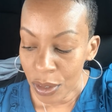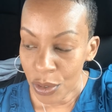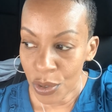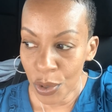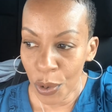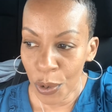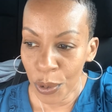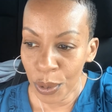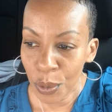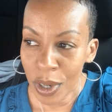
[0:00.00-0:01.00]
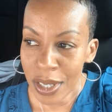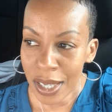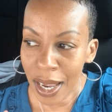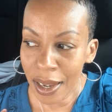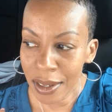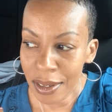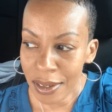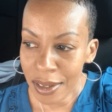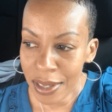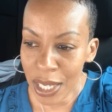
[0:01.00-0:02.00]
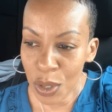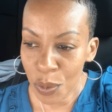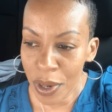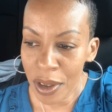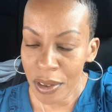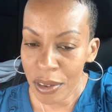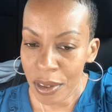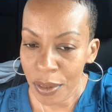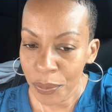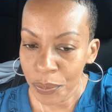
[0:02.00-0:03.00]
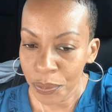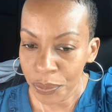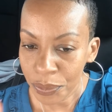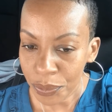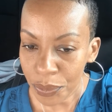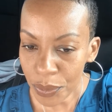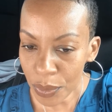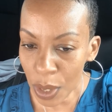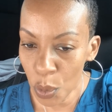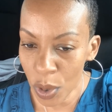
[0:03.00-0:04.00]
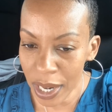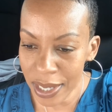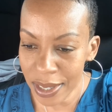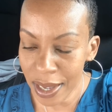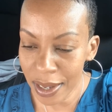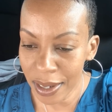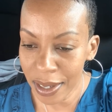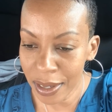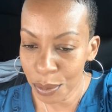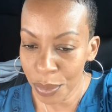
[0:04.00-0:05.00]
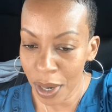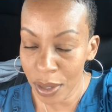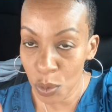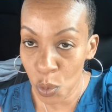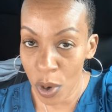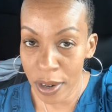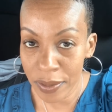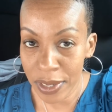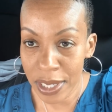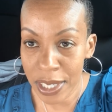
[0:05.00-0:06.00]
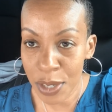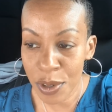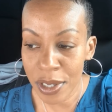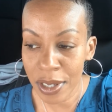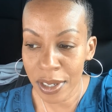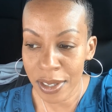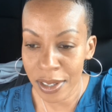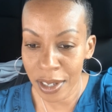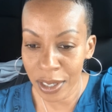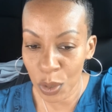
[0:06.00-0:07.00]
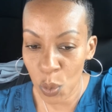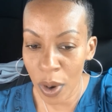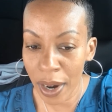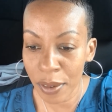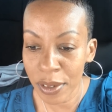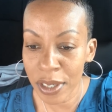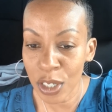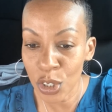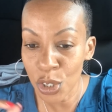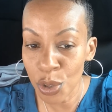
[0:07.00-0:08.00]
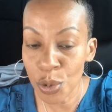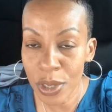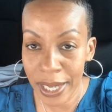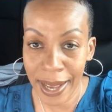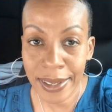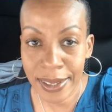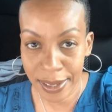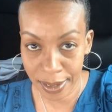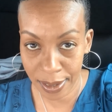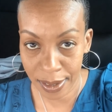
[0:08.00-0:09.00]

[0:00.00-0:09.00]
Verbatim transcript: So once I stick with what I said in part one of this series, and it's not acquiring new debt,